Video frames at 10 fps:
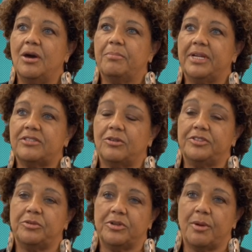but it's
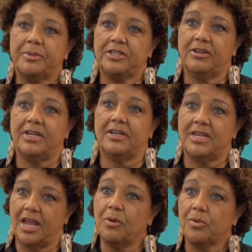also an opportunity to
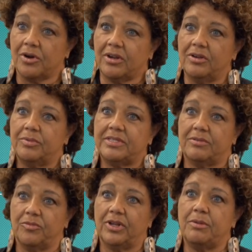network with
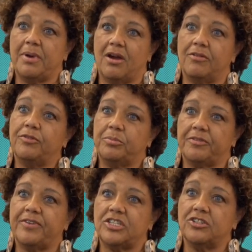some really powerful
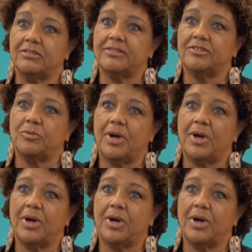professionals as